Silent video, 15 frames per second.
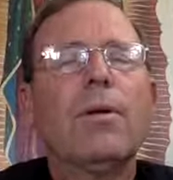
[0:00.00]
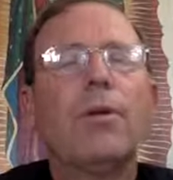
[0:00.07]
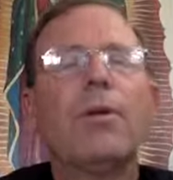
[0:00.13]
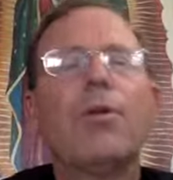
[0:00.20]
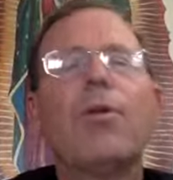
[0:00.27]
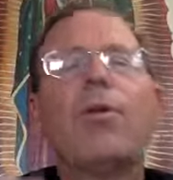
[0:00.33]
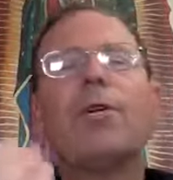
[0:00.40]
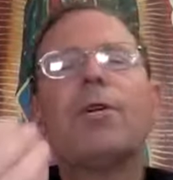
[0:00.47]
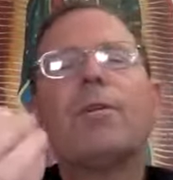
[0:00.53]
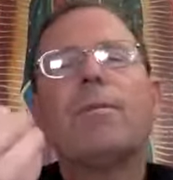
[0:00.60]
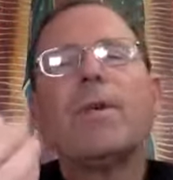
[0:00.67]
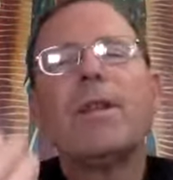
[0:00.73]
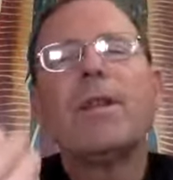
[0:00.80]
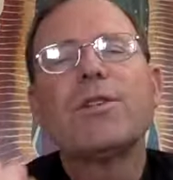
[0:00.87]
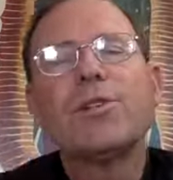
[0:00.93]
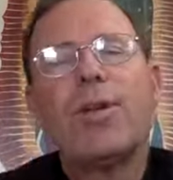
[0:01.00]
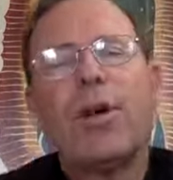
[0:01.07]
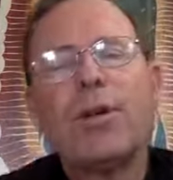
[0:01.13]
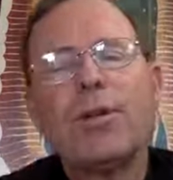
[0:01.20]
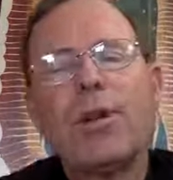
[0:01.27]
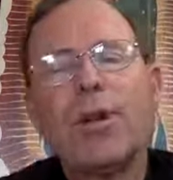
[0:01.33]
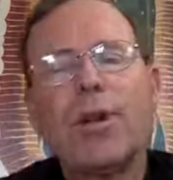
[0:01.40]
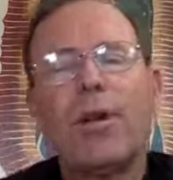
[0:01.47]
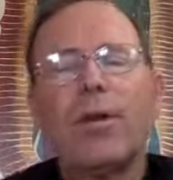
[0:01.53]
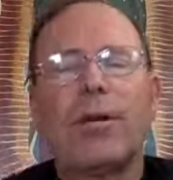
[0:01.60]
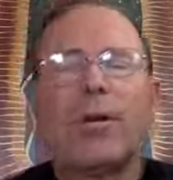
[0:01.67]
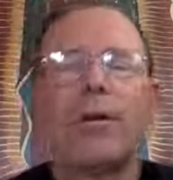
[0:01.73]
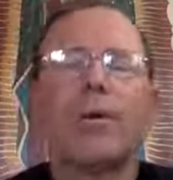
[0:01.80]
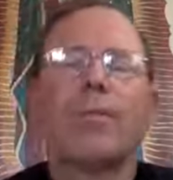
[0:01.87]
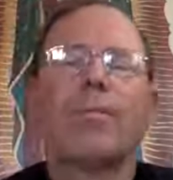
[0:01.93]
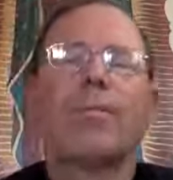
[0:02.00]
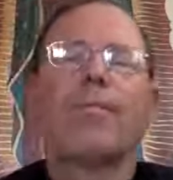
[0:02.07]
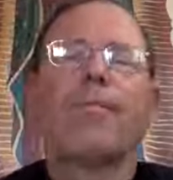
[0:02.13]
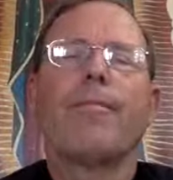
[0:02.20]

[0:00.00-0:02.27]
You're called to be the salt of the earth.